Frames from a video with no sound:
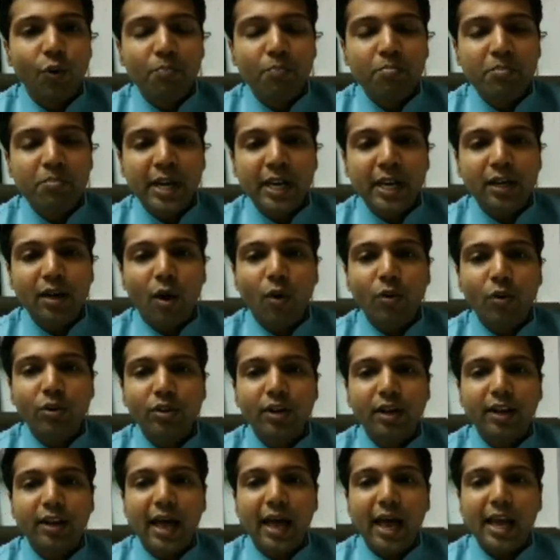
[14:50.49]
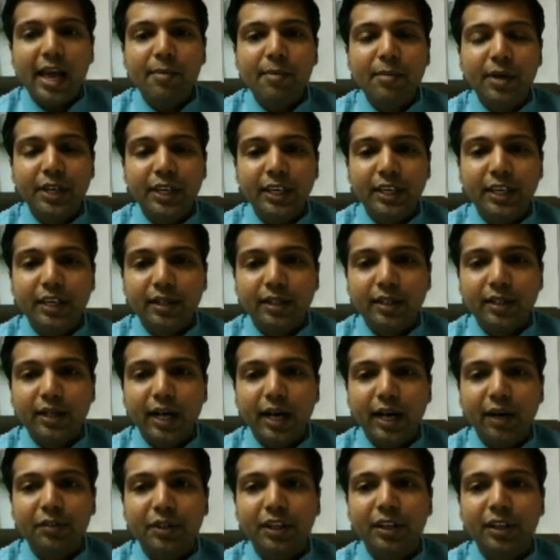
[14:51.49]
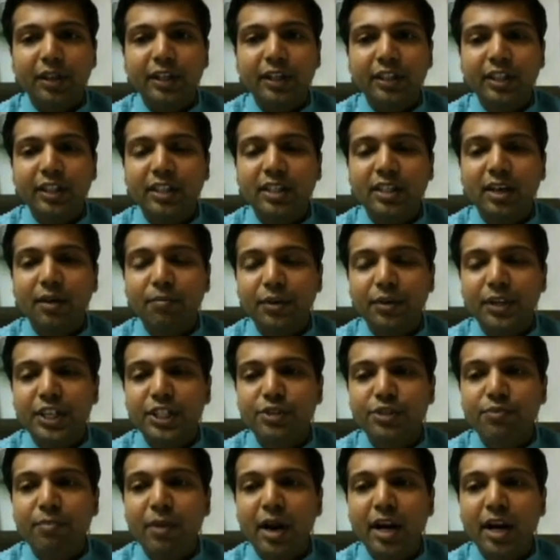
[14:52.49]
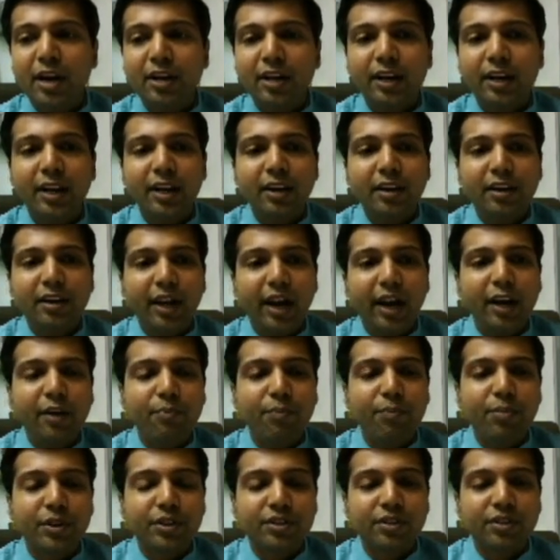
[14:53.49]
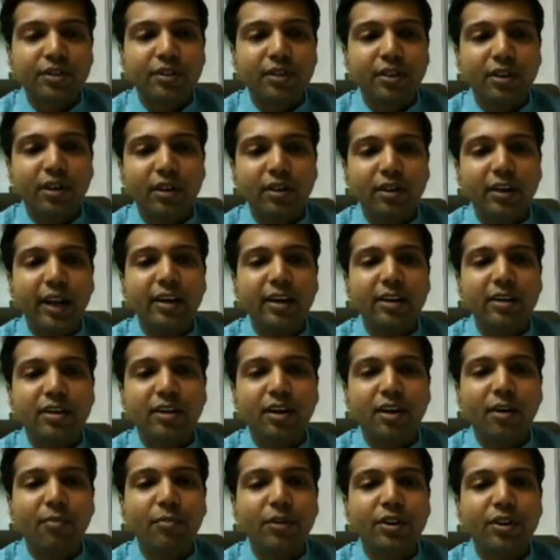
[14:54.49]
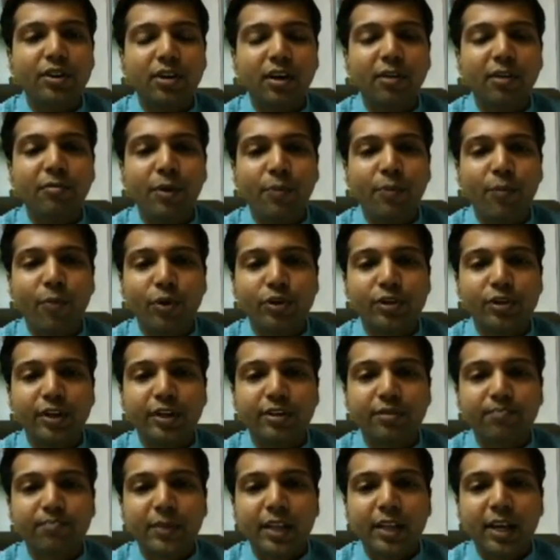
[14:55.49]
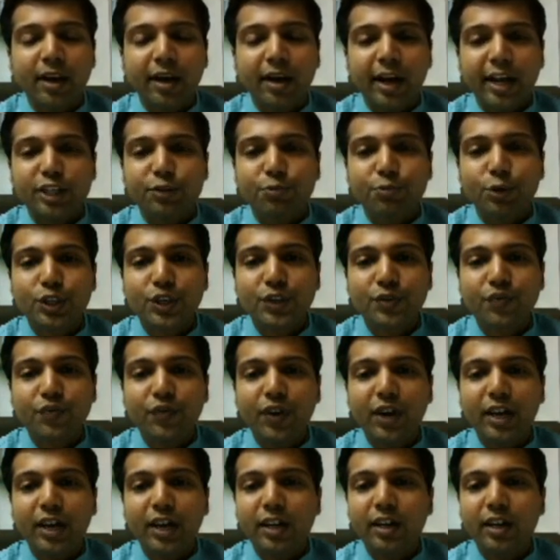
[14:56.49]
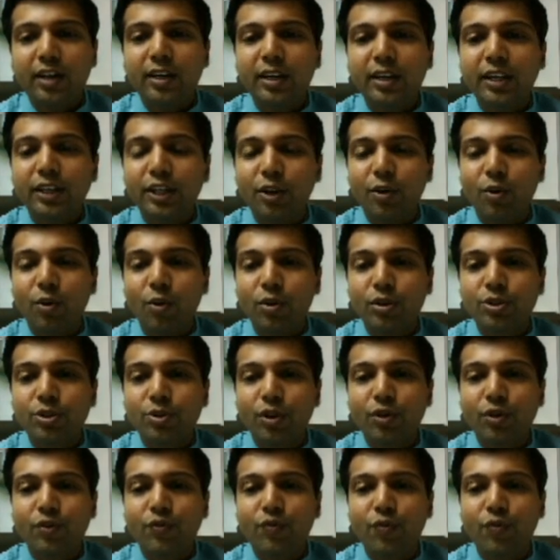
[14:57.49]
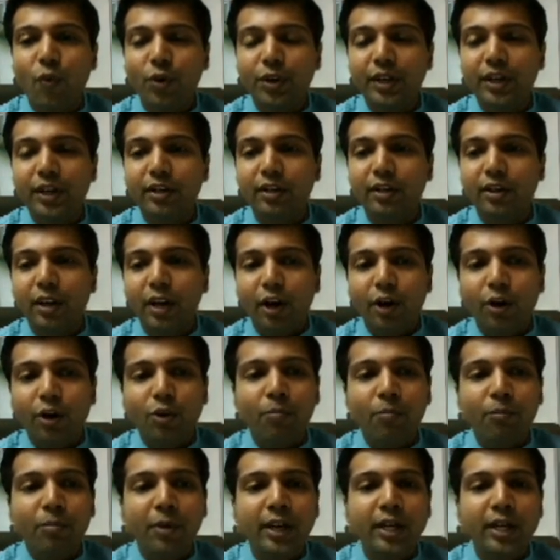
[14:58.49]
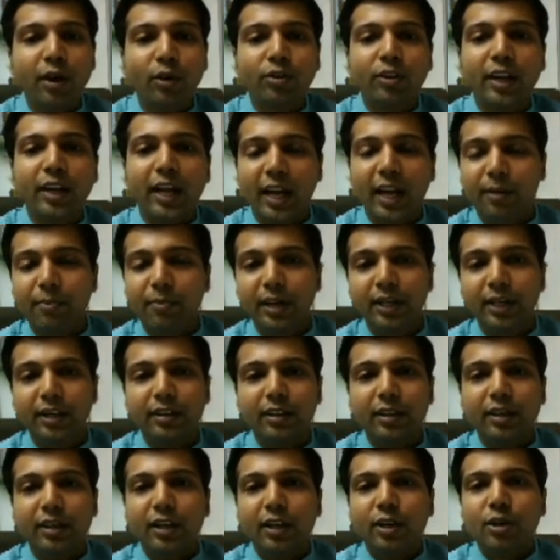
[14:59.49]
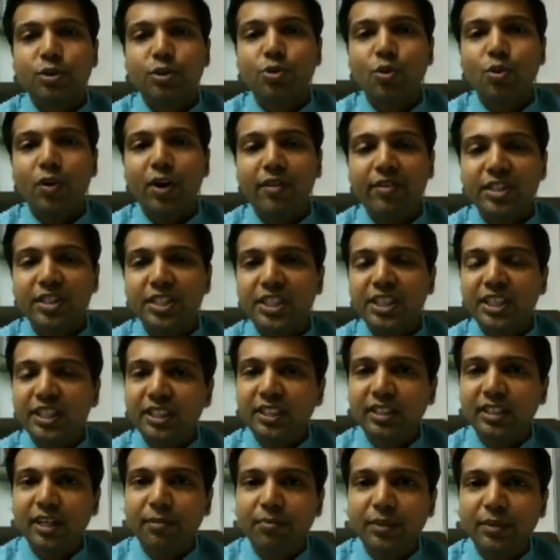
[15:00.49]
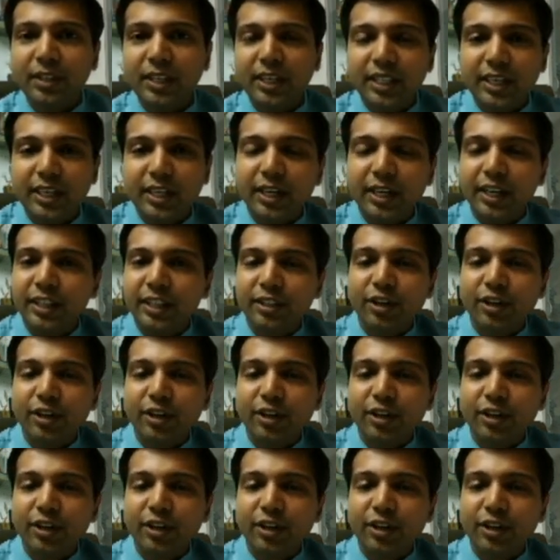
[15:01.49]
to meet out the liability, and whether the Nidhi company is maintaining 10% unencumbered term deposit as specified in Nidhi rules 2014 to meet out the liability. So if it is a Nidhi company,